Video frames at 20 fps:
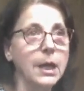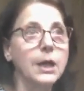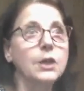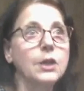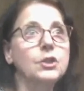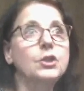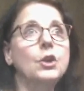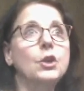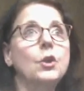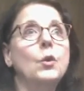
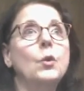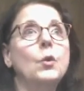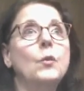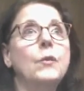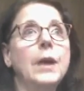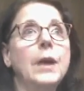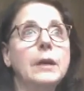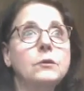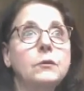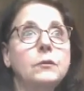So
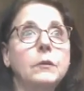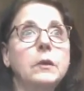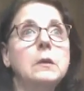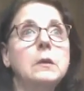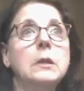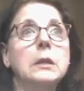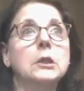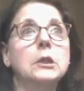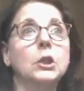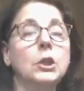that's what you're
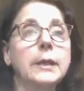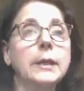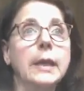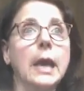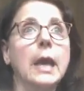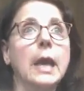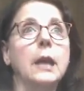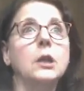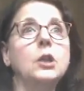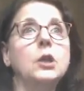gonna look at.